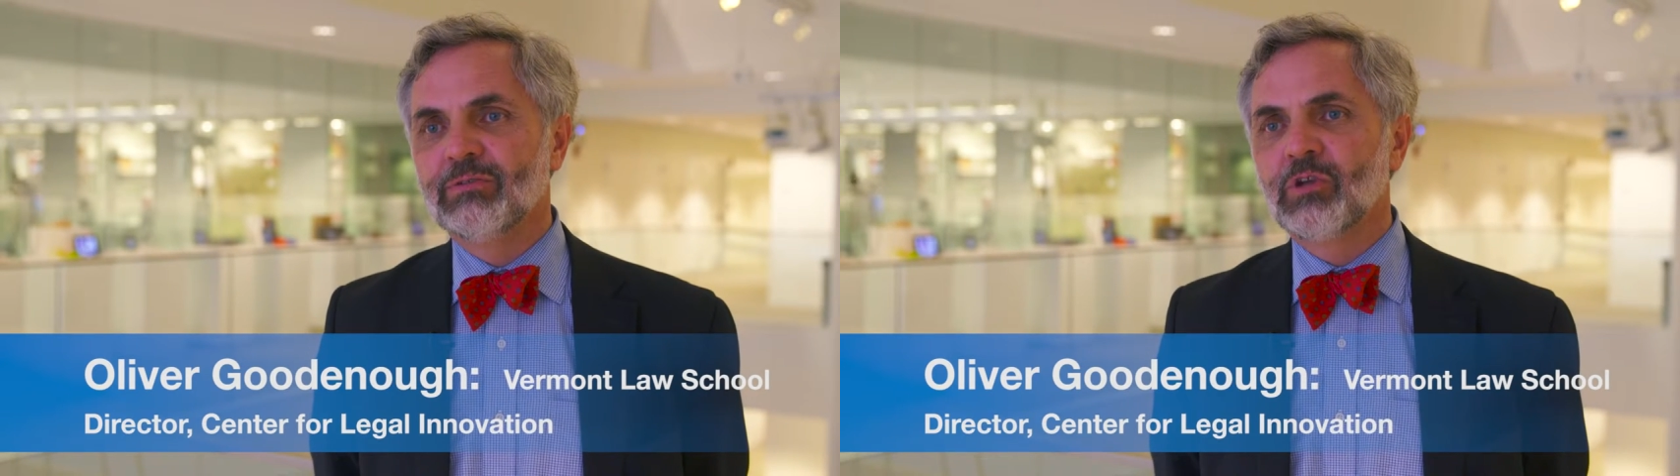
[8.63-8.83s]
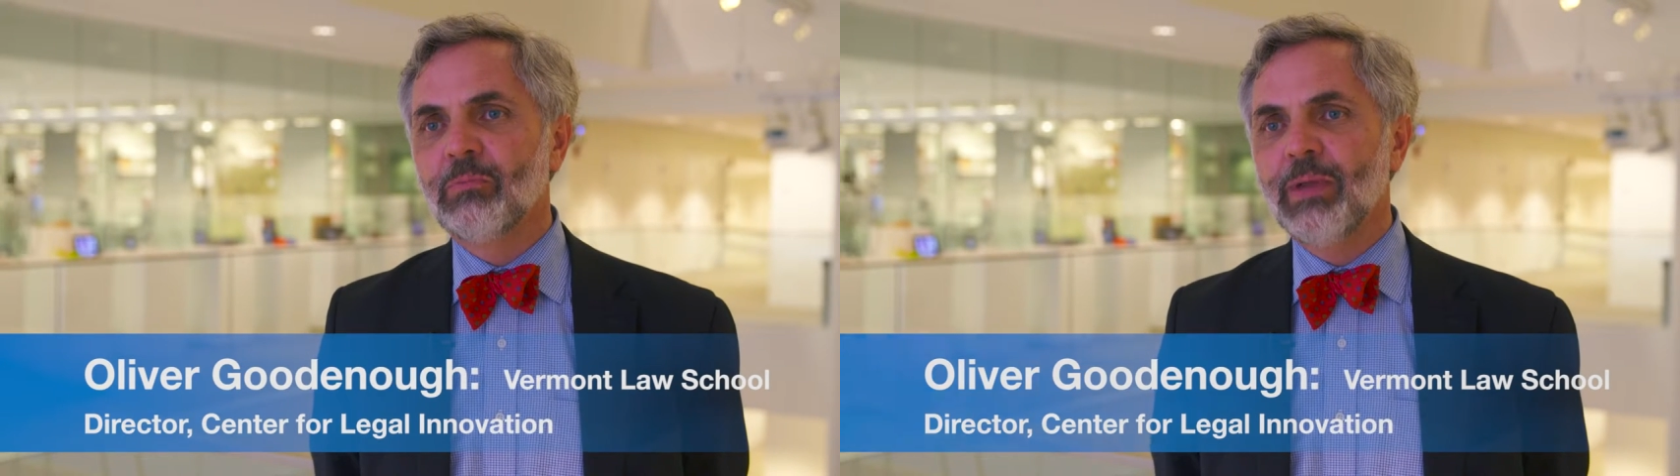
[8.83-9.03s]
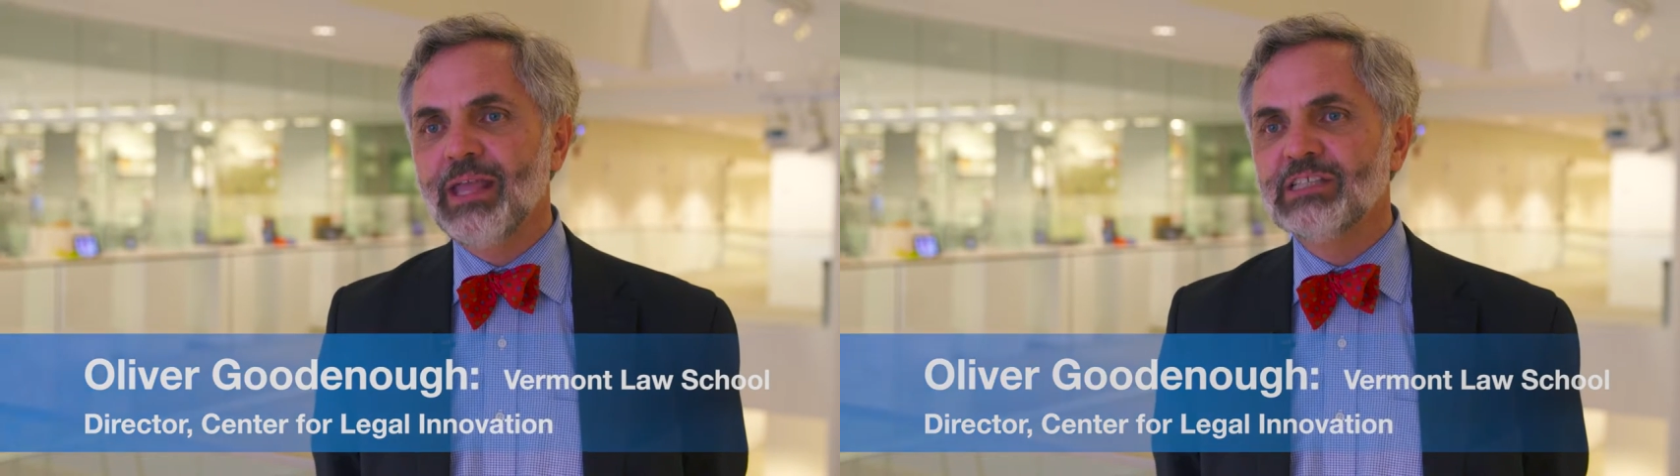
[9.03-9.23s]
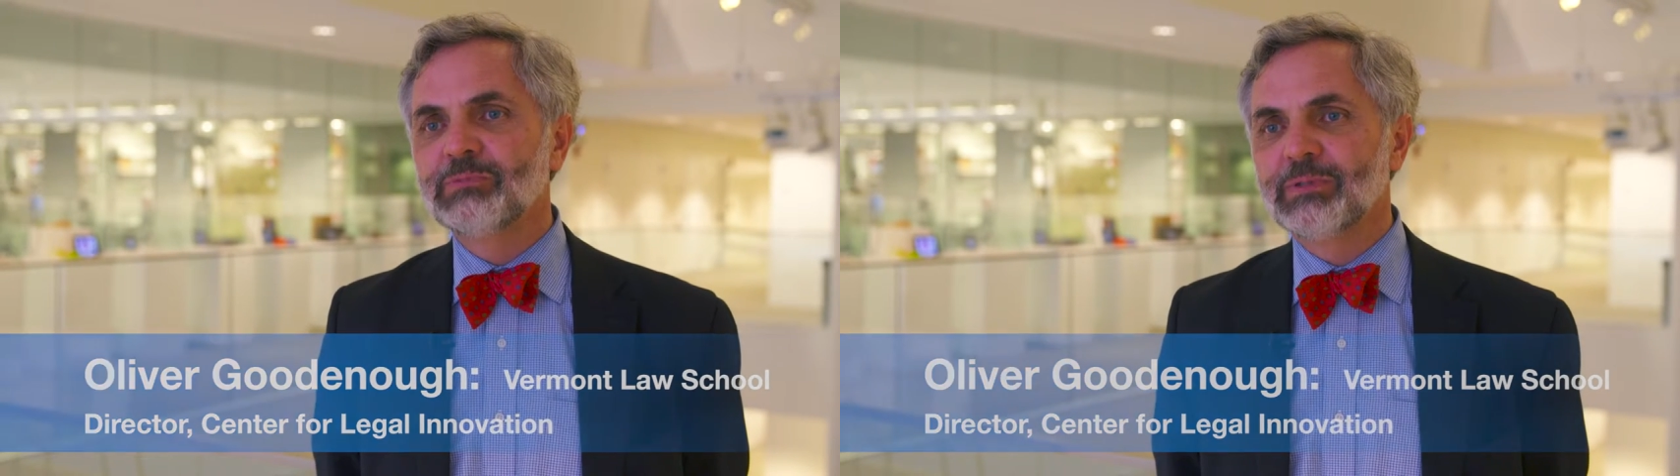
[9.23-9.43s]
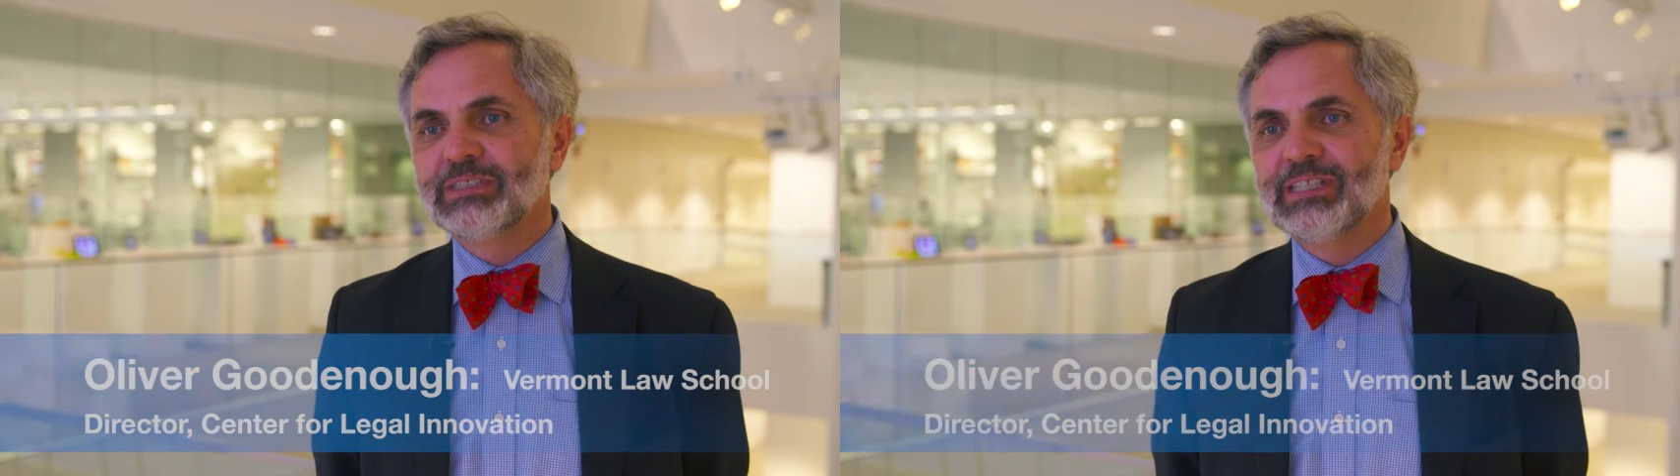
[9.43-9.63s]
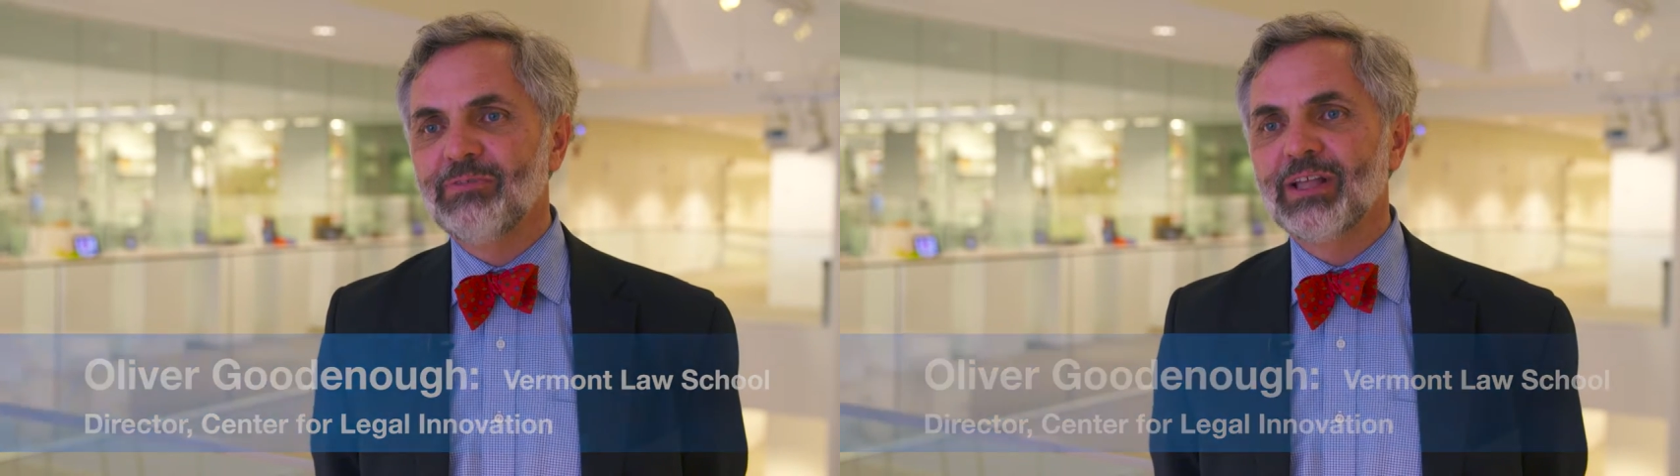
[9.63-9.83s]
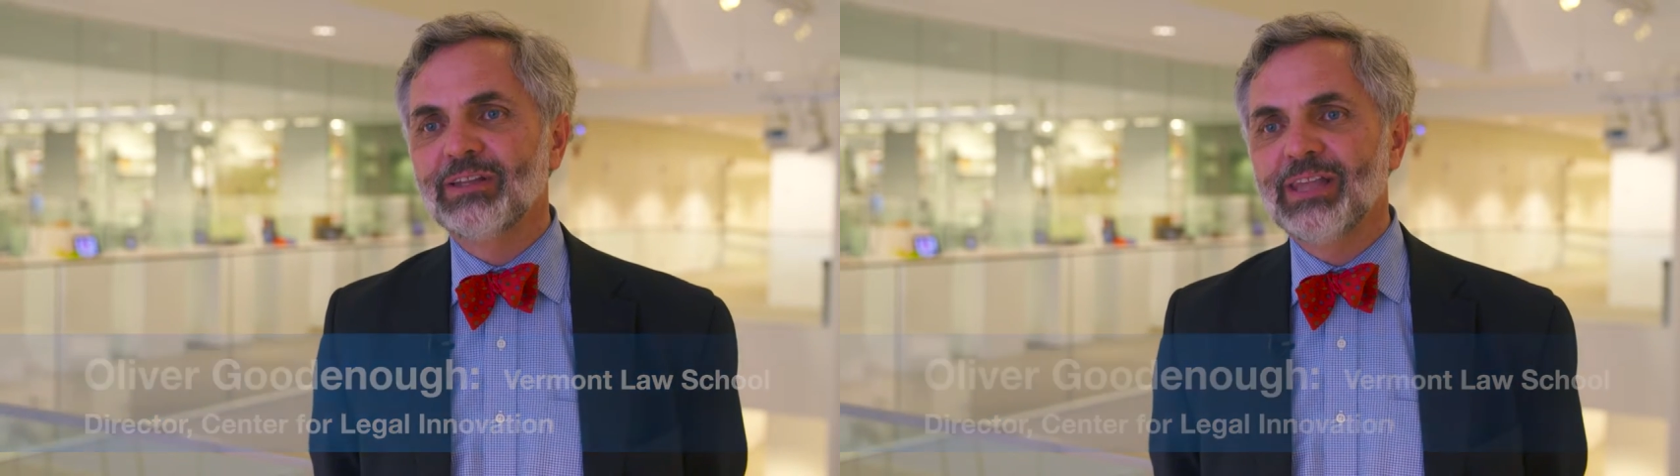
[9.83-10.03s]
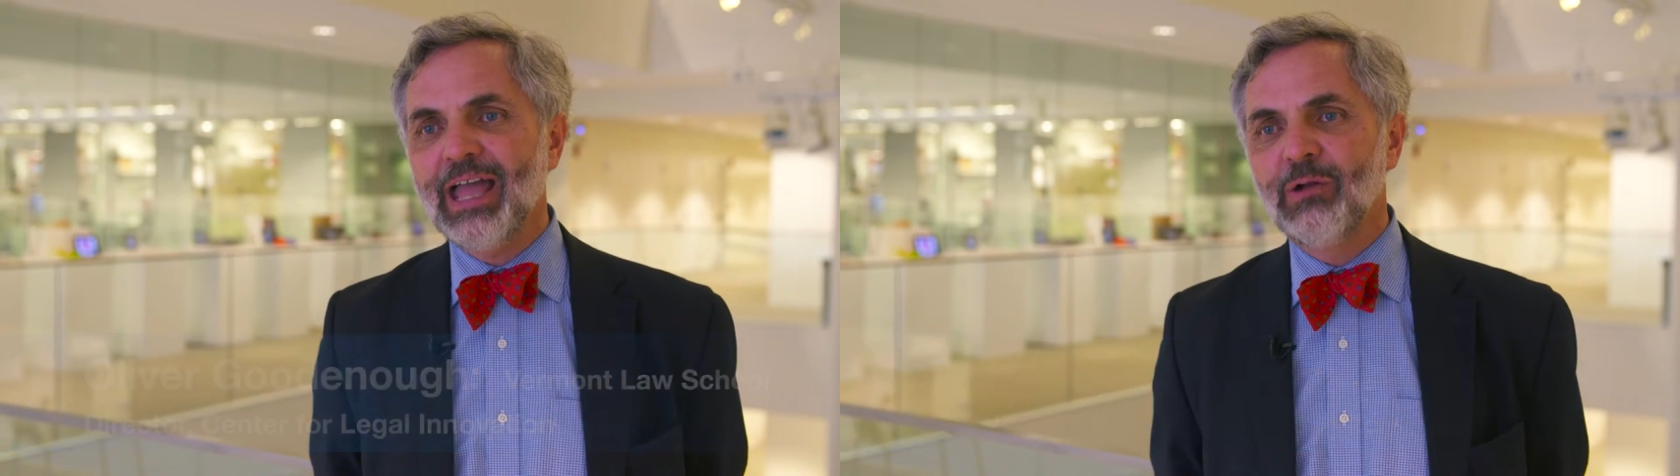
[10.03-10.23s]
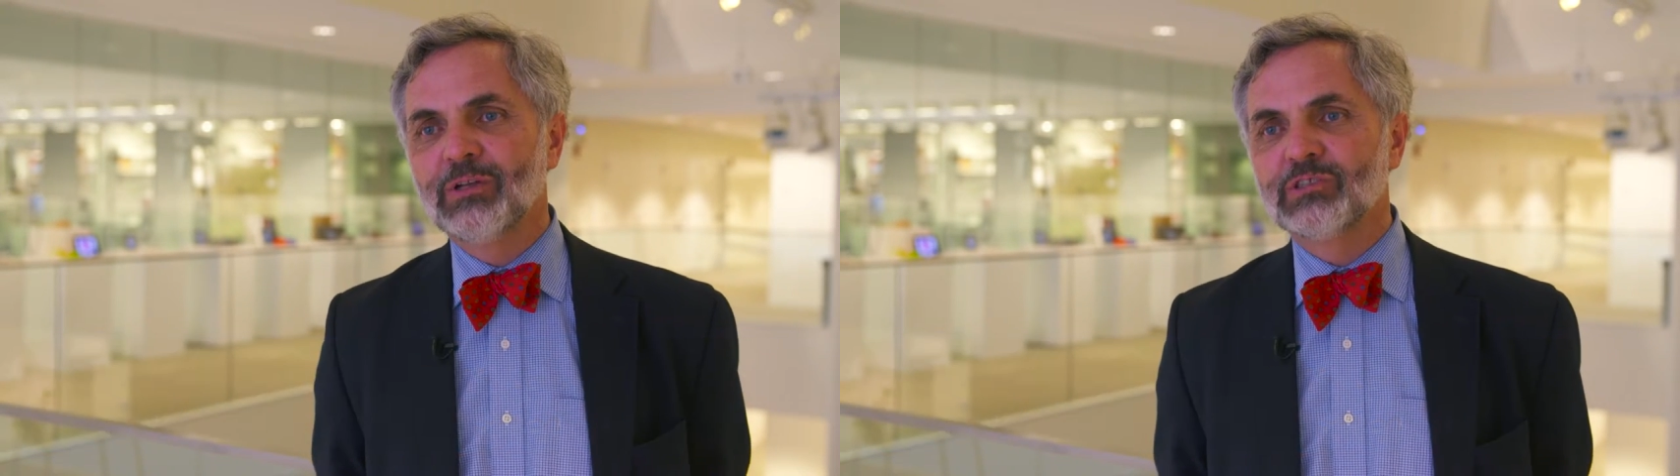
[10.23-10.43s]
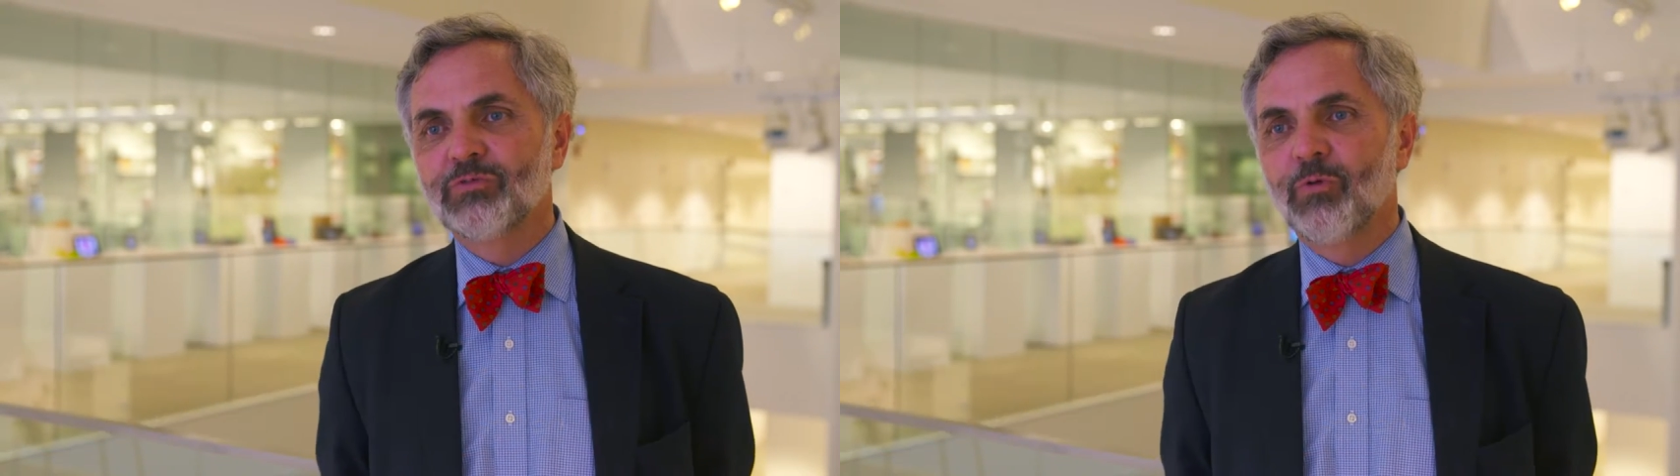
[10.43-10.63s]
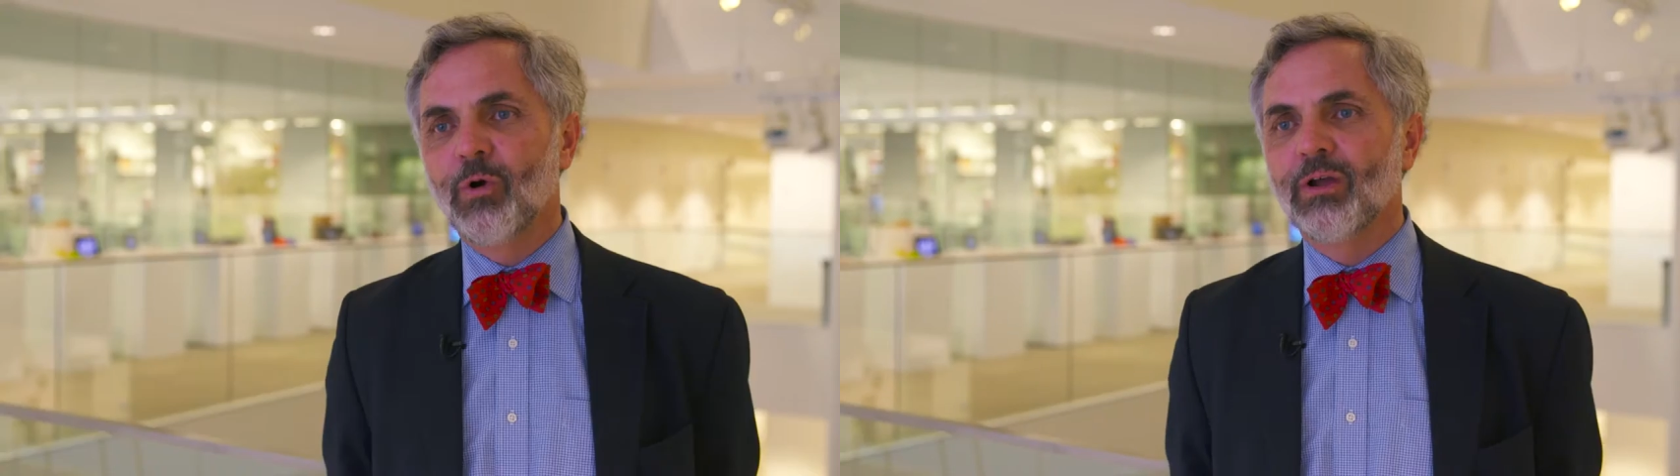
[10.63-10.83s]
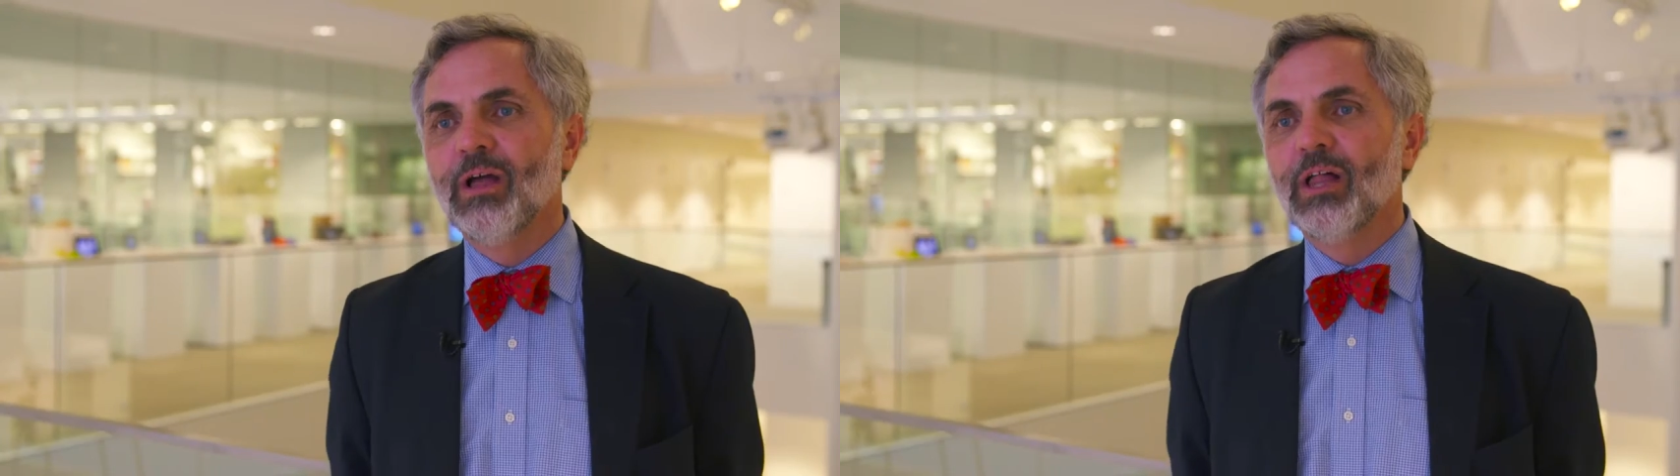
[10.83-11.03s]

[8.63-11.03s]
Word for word: domain-specific language for